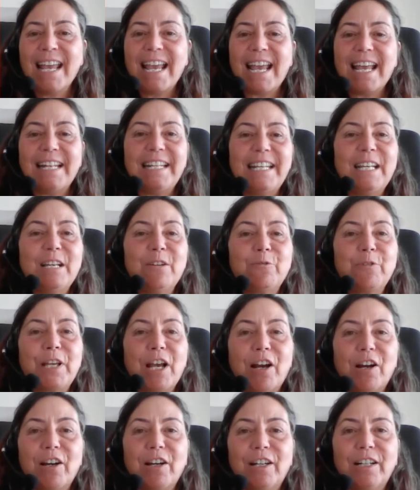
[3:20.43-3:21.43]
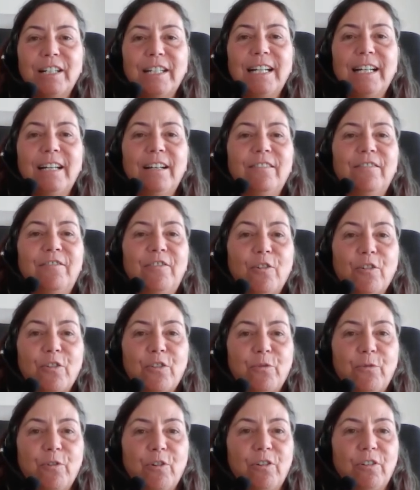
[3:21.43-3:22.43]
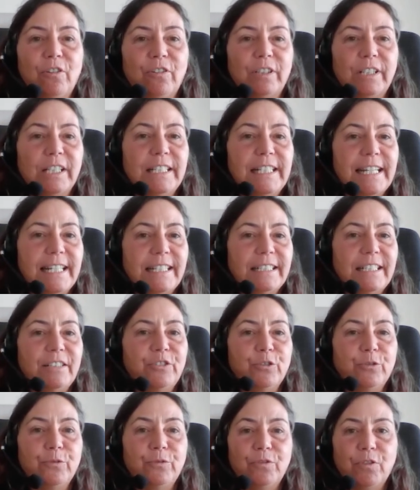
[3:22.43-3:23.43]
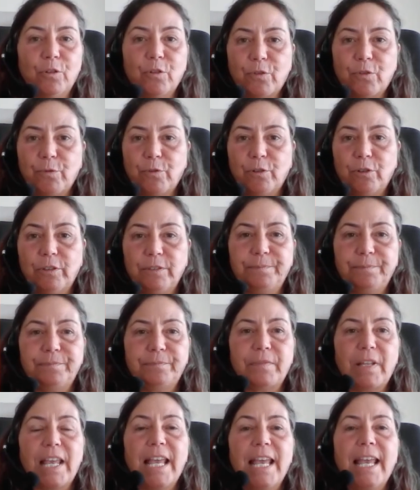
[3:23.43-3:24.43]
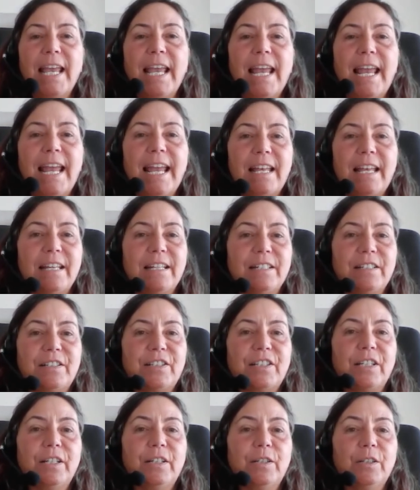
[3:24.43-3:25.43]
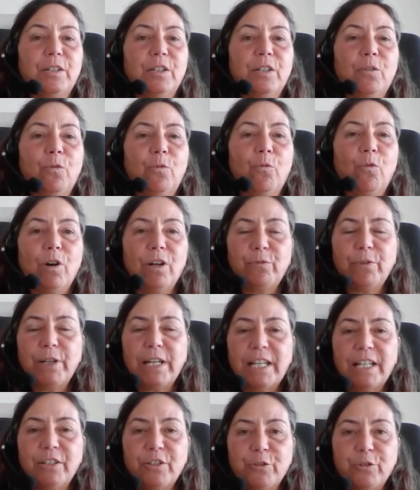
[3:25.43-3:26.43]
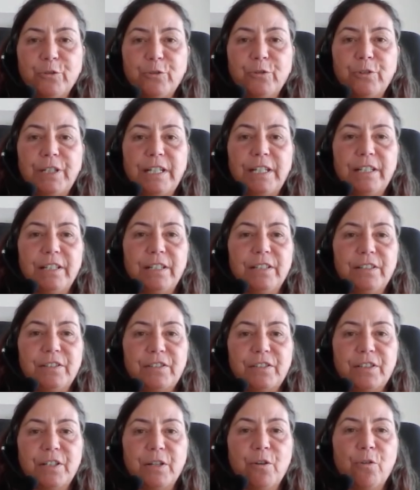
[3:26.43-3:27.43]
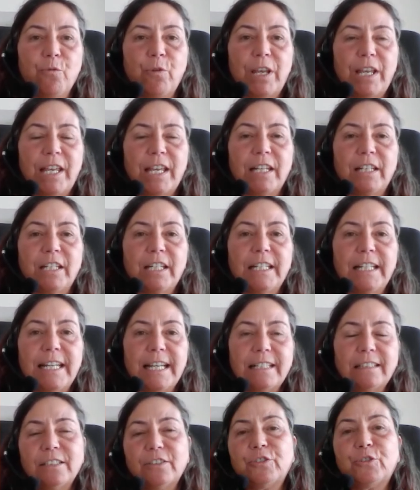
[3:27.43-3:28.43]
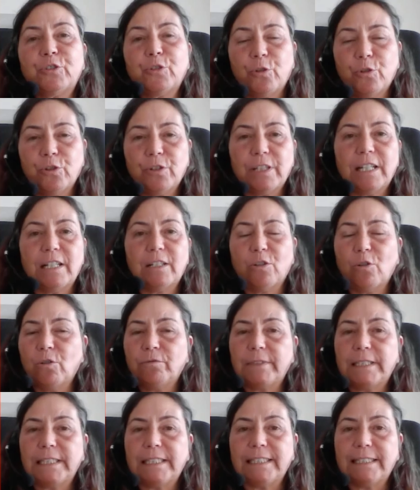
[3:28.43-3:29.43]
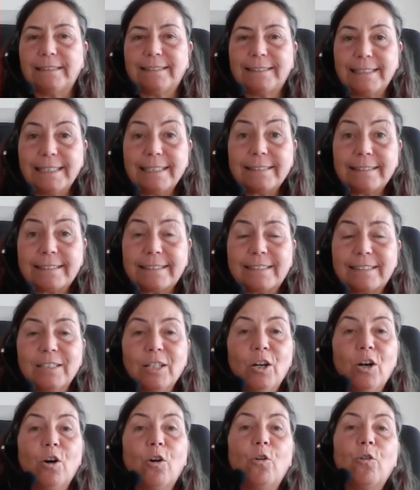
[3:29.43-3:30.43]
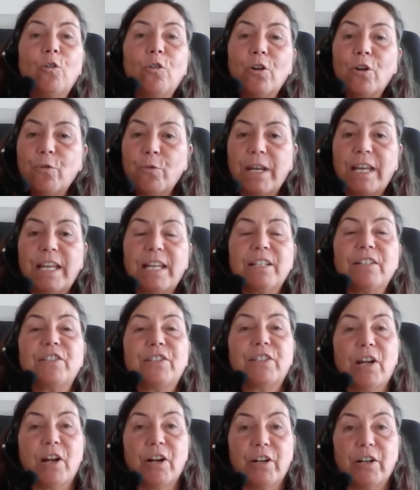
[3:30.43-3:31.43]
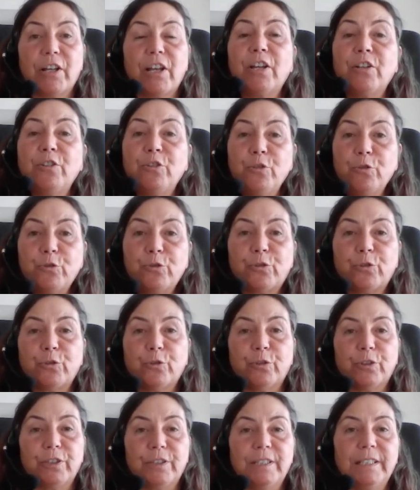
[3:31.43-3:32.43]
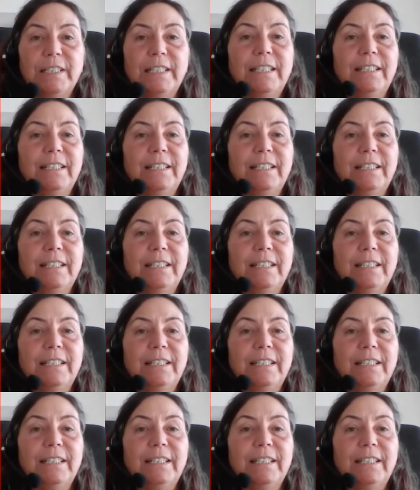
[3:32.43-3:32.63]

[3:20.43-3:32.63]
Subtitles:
And here we are, Fourthwall, connecting to Fourthwall. And what we can do is we can connect a store that already exists, or we can start a new store.